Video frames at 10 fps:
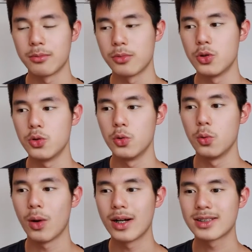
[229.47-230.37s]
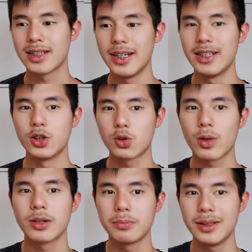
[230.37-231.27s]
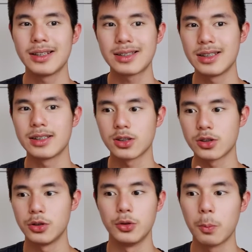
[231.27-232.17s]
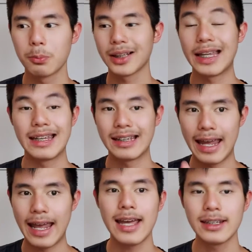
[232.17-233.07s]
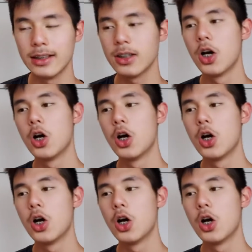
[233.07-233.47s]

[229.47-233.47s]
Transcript: who was in Twin Peaks Season 2 playing Annie,